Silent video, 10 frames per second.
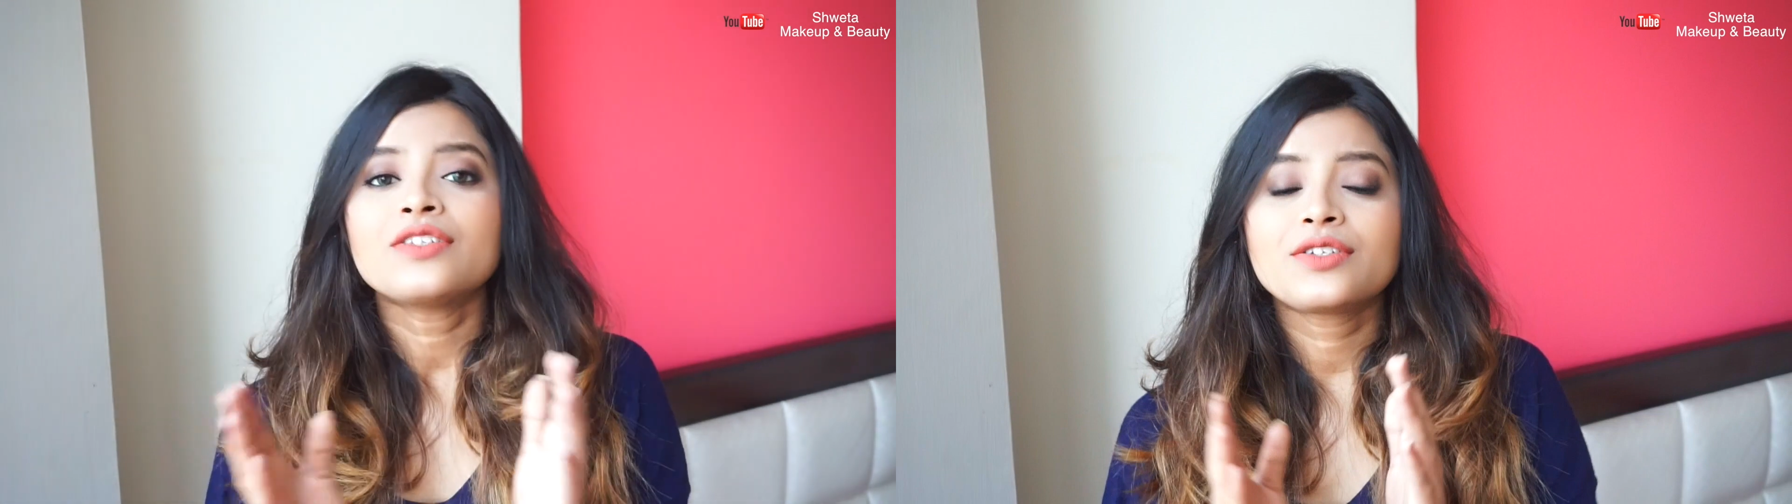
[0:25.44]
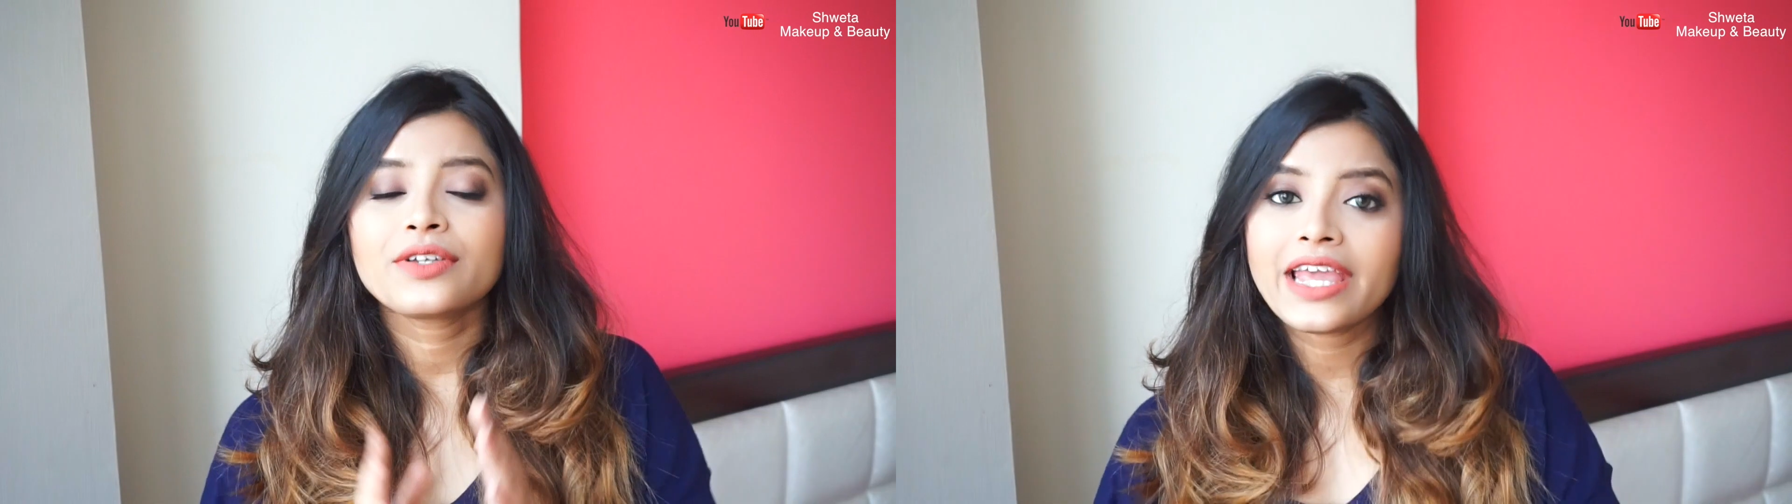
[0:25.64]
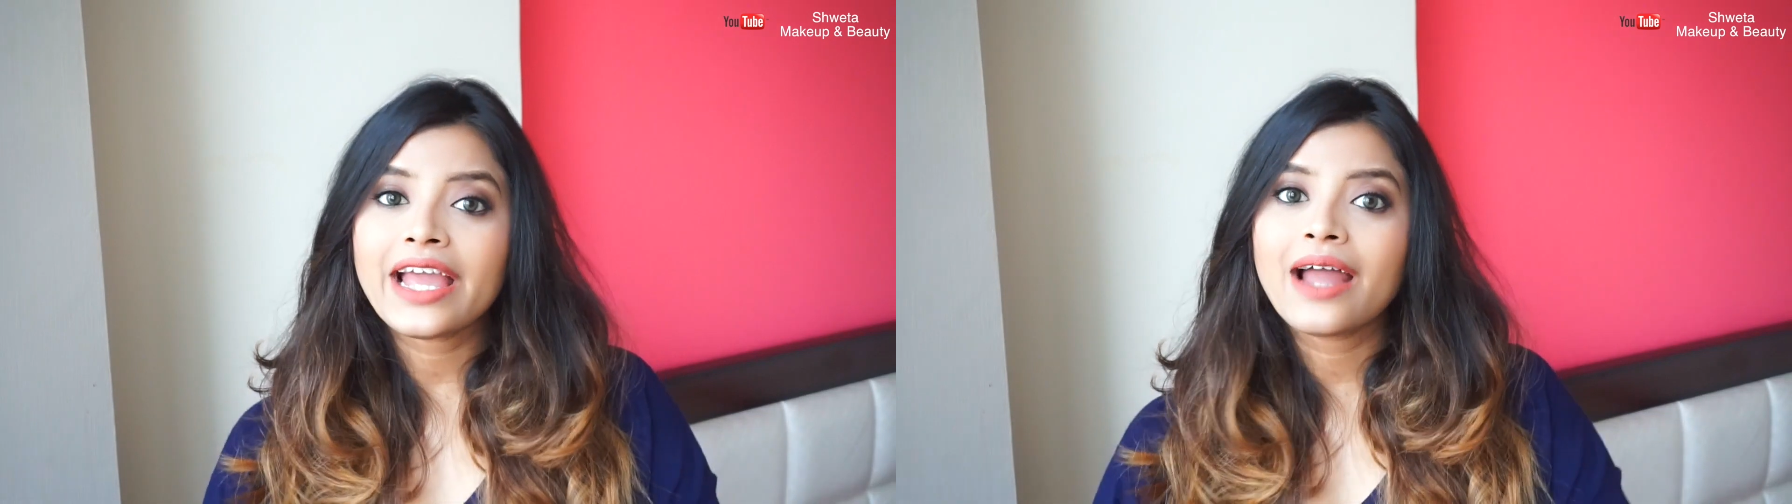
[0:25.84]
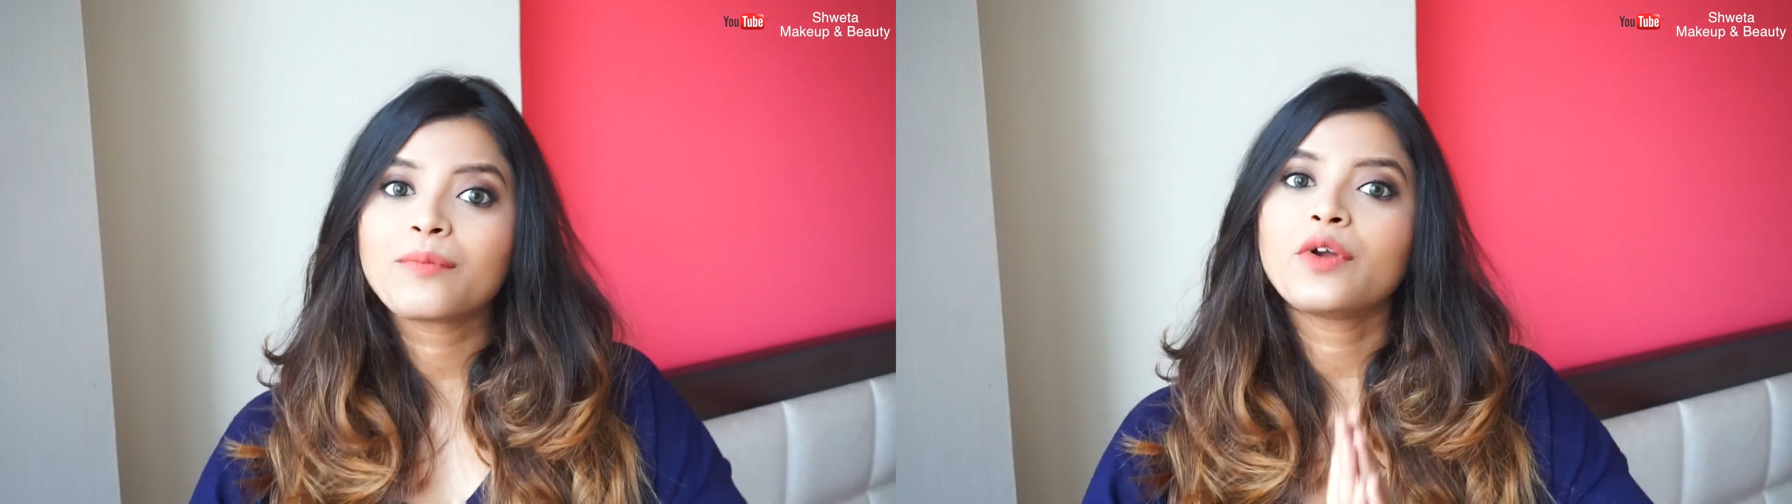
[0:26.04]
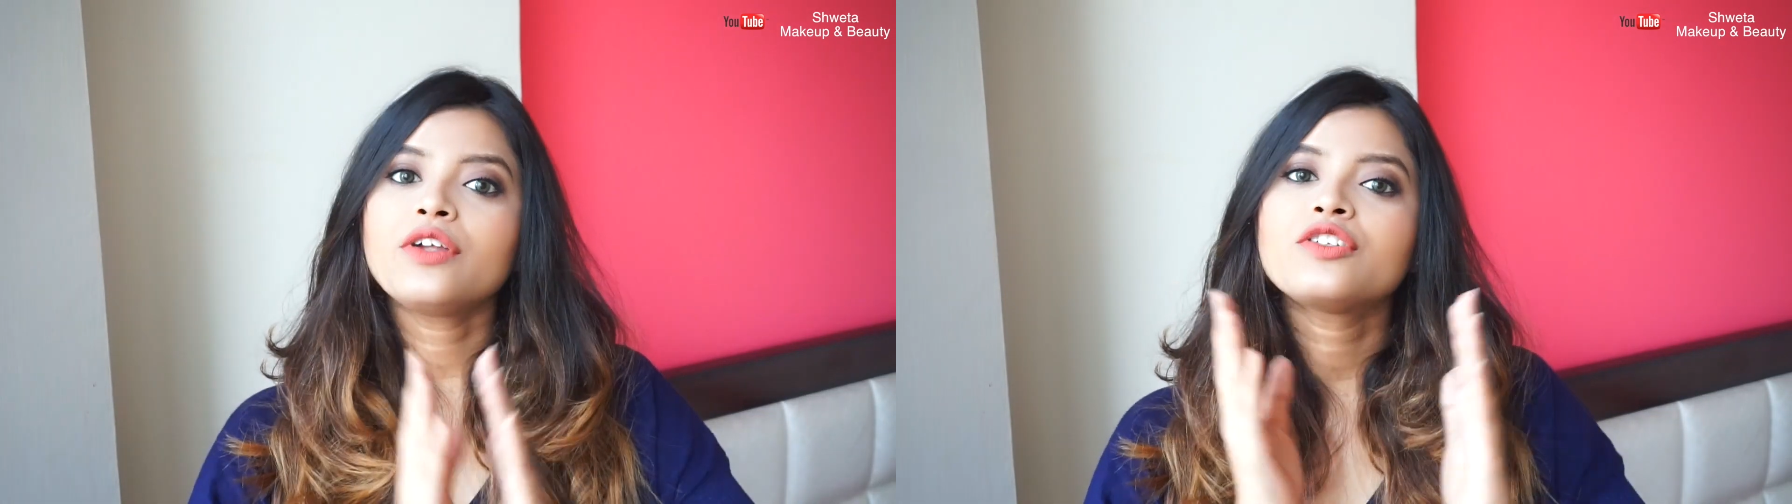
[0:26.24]
So today
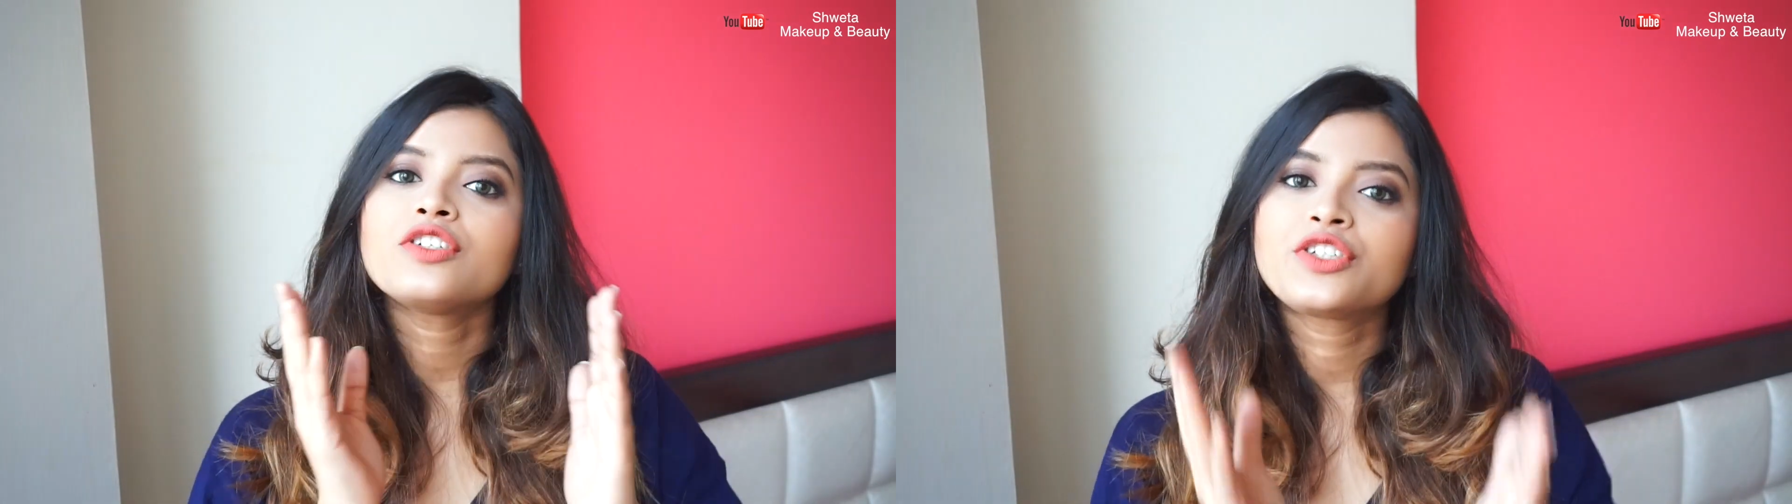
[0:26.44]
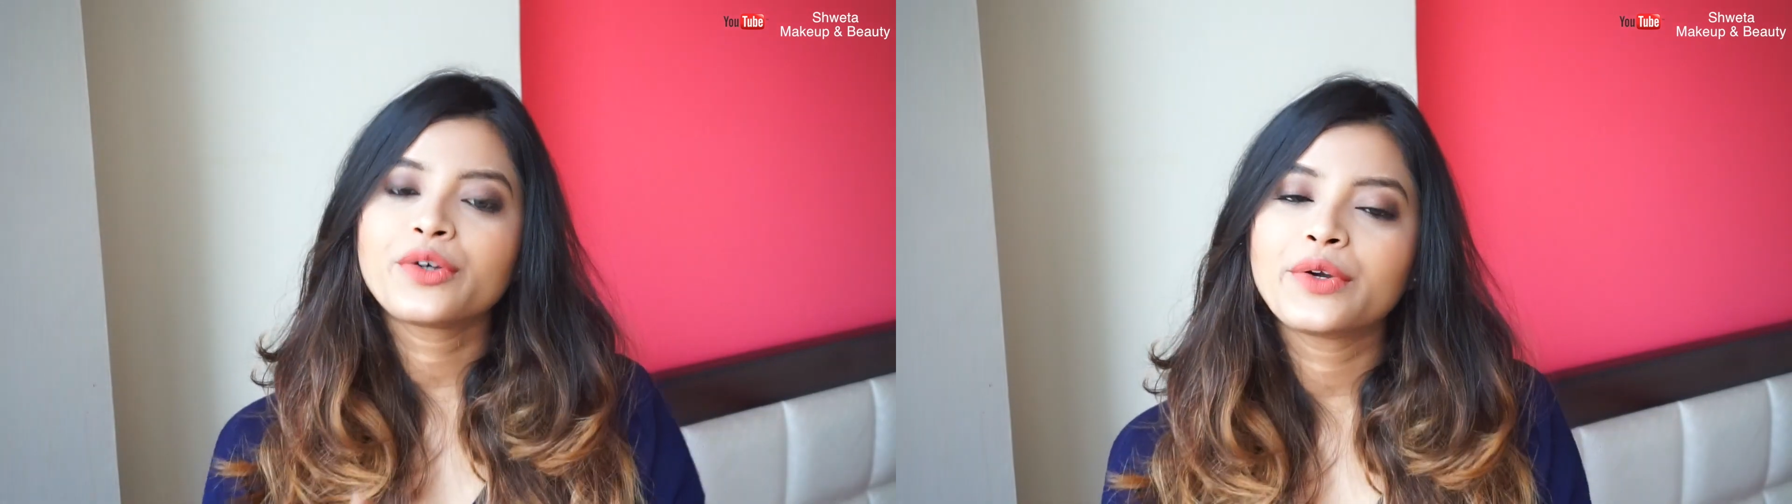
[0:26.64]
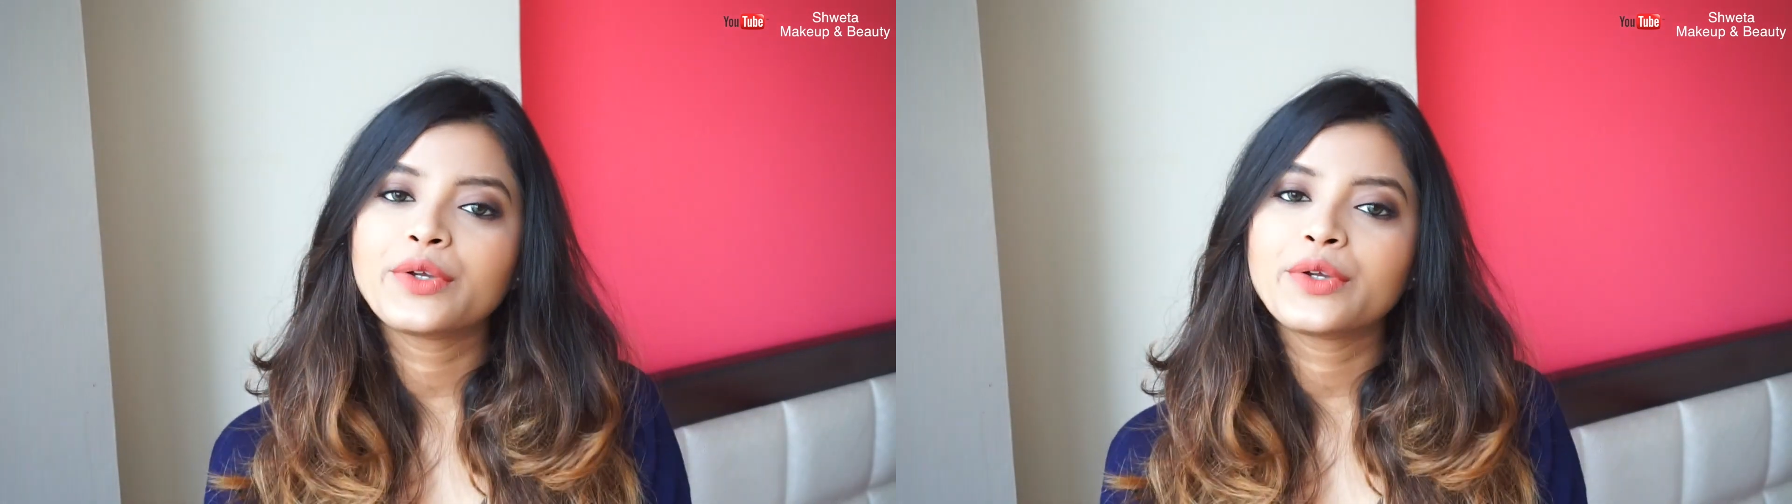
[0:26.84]
I'm going to show